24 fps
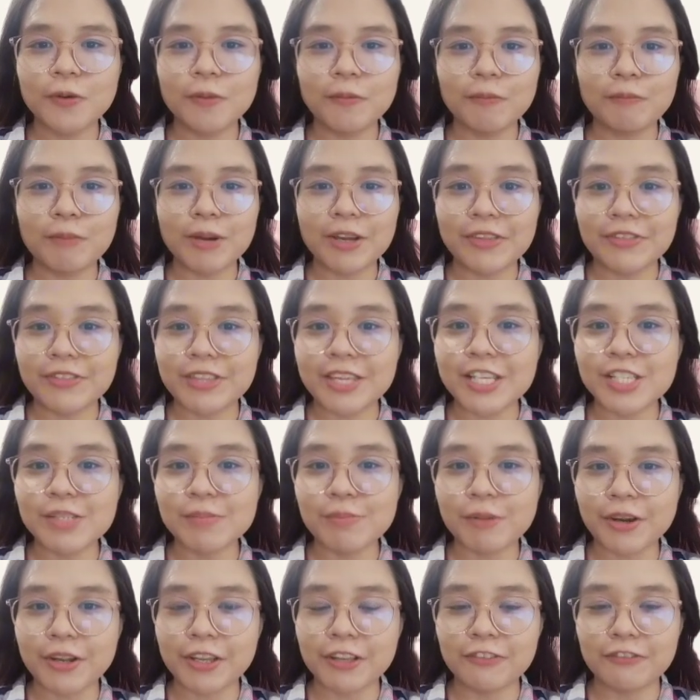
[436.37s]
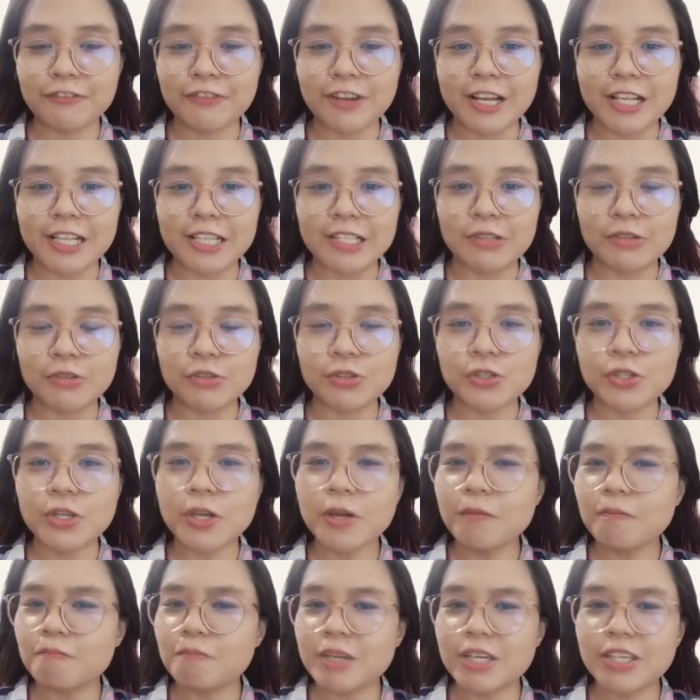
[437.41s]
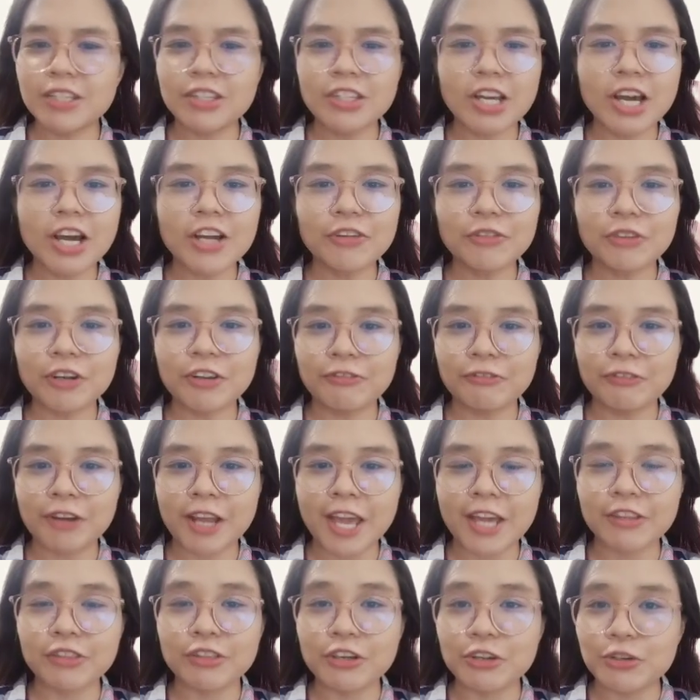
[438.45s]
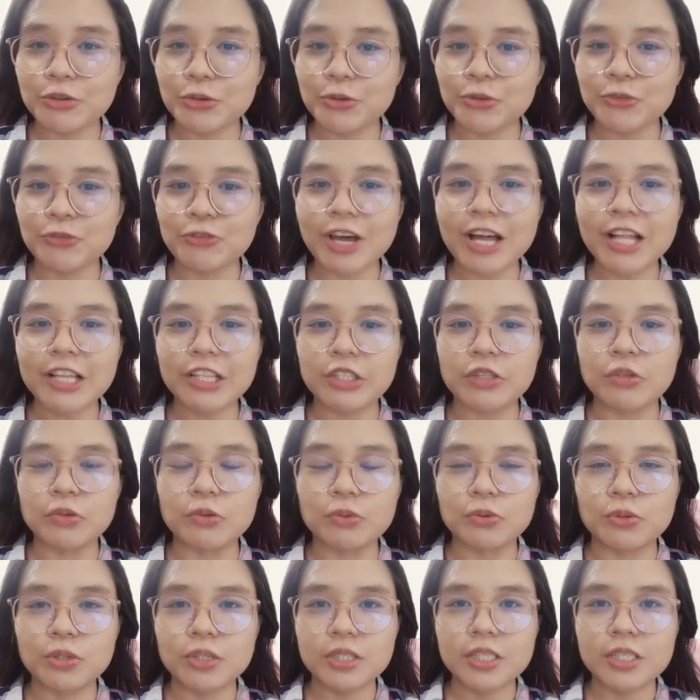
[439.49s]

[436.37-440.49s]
By these market values may not reflect their true value.